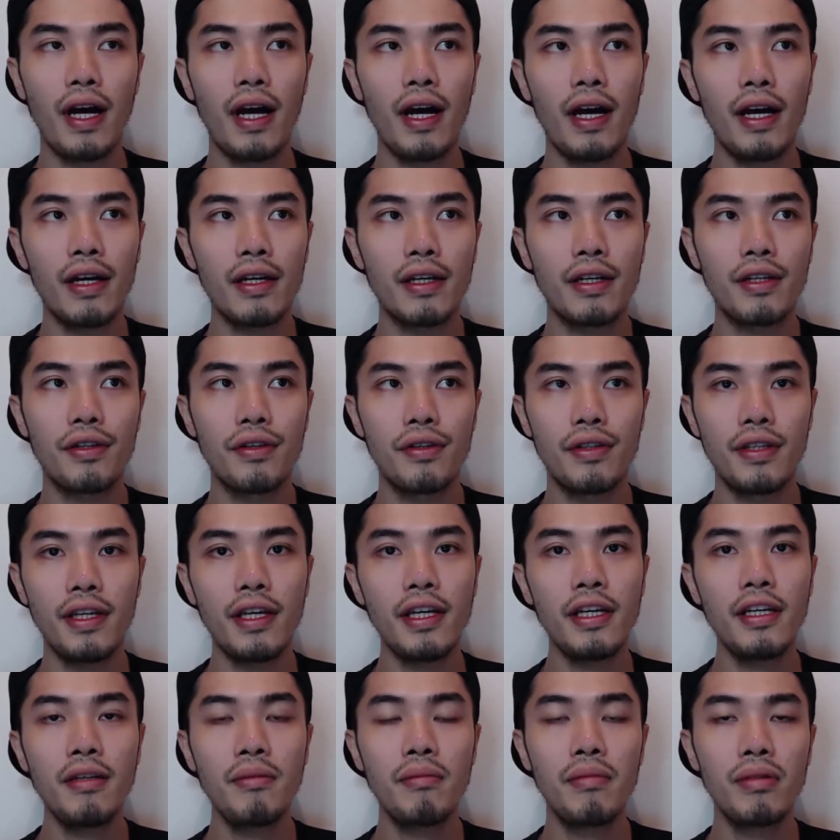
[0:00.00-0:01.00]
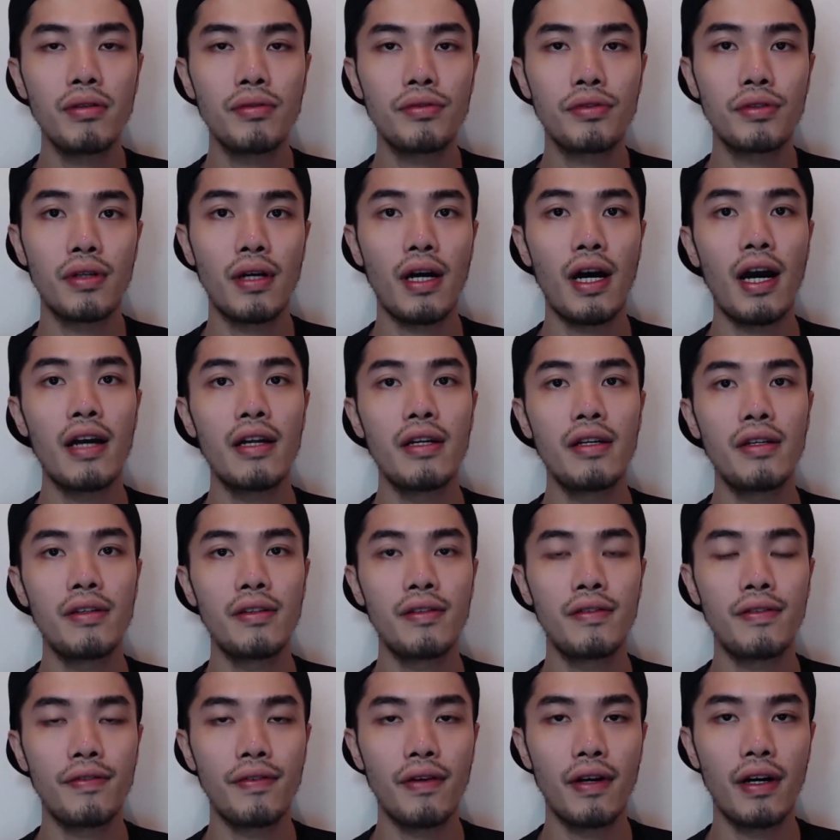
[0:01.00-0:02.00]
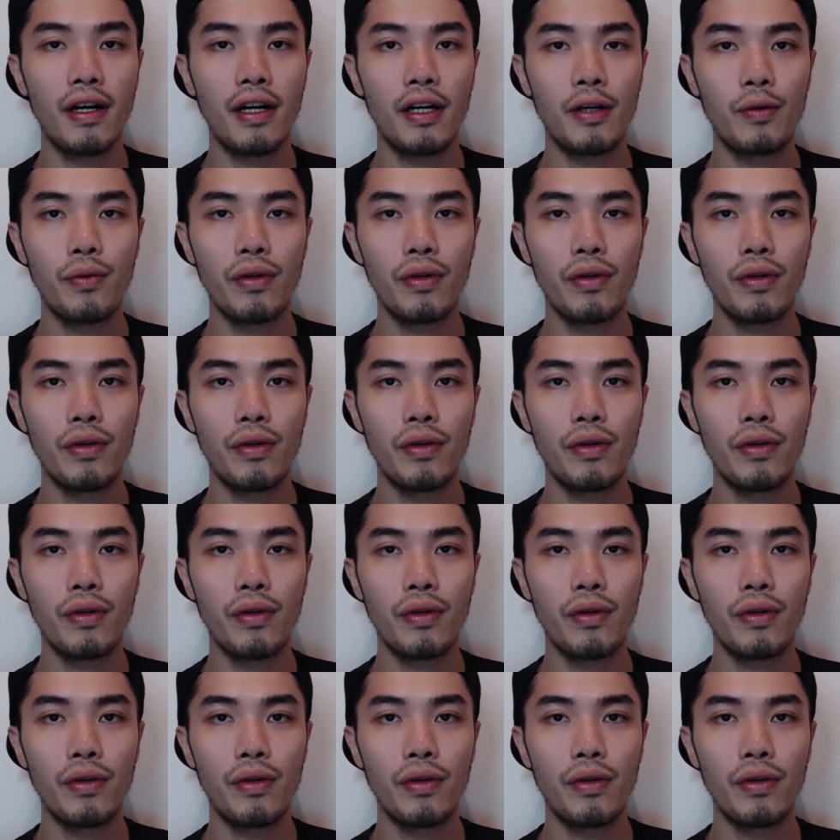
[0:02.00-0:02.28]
I could able to identify